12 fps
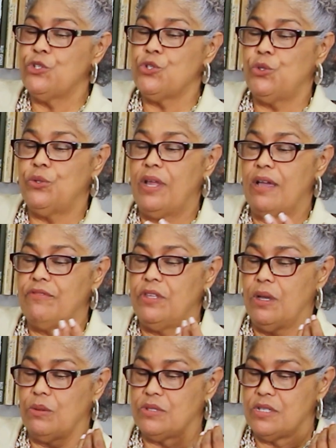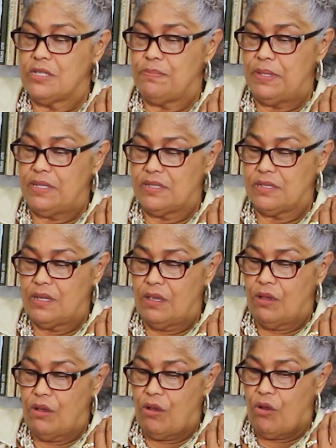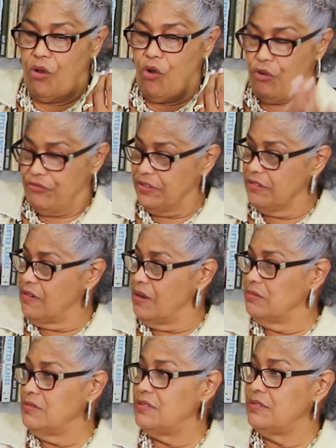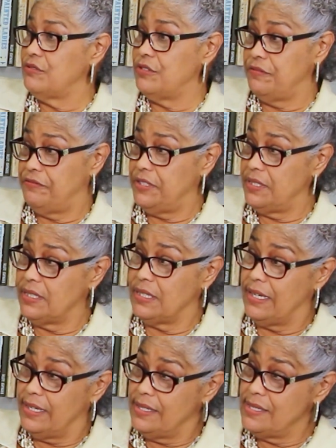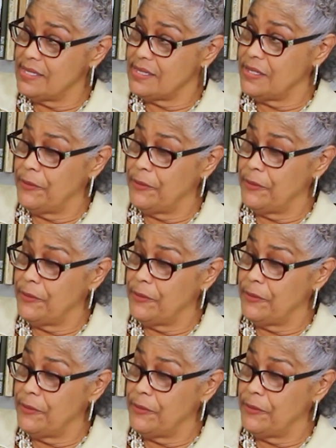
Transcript: So you'd have the houses built off the ground, 3 feet at least,